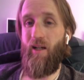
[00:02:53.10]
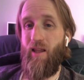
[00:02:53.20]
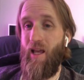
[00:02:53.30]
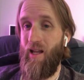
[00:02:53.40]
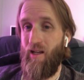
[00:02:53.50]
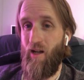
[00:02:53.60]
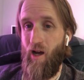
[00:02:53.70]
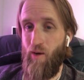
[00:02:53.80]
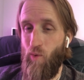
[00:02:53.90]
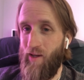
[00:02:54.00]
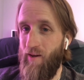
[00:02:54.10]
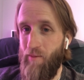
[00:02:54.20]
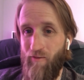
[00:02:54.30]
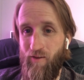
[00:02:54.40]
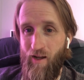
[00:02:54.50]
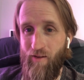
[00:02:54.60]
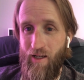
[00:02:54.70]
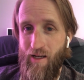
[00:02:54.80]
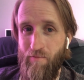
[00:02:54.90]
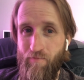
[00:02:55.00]
And then I wake up at 5
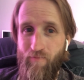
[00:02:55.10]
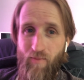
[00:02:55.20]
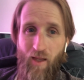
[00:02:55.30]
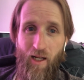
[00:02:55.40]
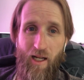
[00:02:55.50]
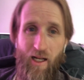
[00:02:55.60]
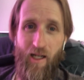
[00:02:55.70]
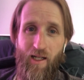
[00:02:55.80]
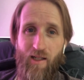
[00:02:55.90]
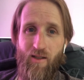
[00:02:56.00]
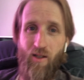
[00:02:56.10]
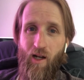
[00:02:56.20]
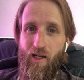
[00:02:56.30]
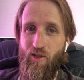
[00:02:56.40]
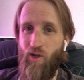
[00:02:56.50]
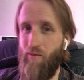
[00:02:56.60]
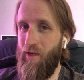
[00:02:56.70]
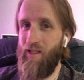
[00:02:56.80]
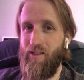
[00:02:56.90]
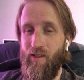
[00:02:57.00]
a.m. and I start
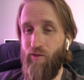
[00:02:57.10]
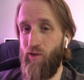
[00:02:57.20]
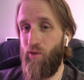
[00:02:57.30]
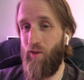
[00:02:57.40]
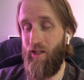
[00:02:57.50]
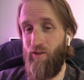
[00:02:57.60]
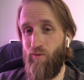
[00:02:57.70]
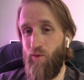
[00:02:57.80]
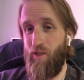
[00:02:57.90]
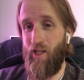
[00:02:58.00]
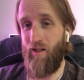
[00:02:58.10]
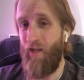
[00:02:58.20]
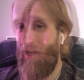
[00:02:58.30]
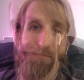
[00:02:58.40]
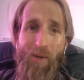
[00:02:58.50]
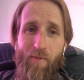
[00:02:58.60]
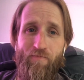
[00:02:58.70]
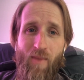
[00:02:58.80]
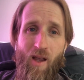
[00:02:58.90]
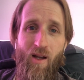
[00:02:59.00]
my daily routine. But
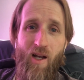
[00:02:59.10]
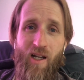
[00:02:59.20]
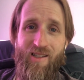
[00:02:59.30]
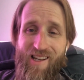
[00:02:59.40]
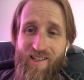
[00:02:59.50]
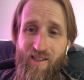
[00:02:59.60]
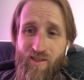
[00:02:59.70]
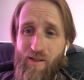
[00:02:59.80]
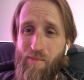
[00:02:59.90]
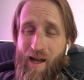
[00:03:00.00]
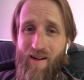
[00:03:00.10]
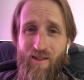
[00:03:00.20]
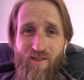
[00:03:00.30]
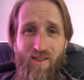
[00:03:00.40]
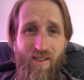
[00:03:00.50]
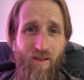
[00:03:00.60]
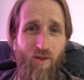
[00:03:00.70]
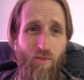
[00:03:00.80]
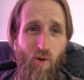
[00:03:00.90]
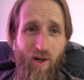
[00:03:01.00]
consistent sleep patterns give
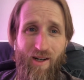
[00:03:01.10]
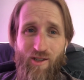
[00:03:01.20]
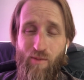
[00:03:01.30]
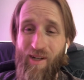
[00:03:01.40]
you more energy